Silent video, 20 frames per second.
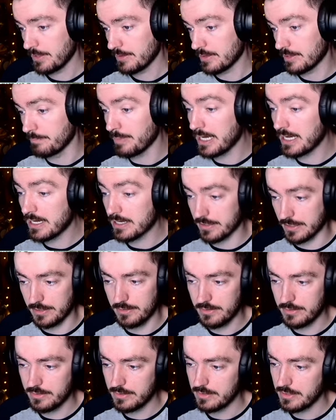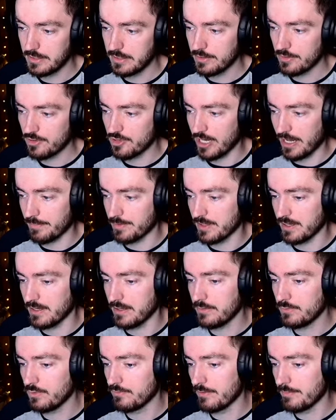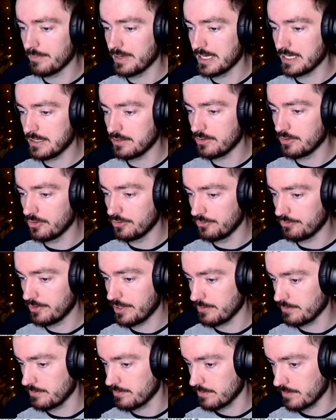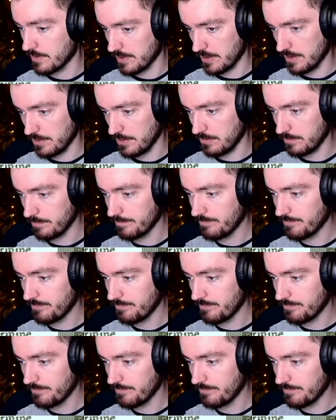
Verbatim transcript: The bargain chapter will remain unknown to you